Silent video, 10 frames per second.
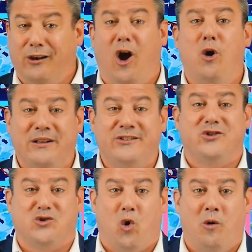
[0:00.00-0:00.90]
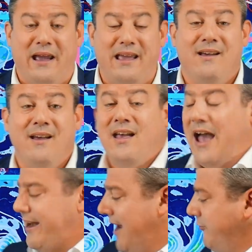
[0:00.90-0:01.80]
low and stormy,
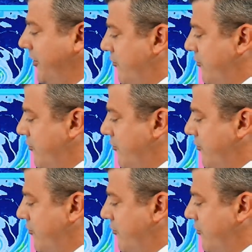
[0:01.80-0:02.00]
enough to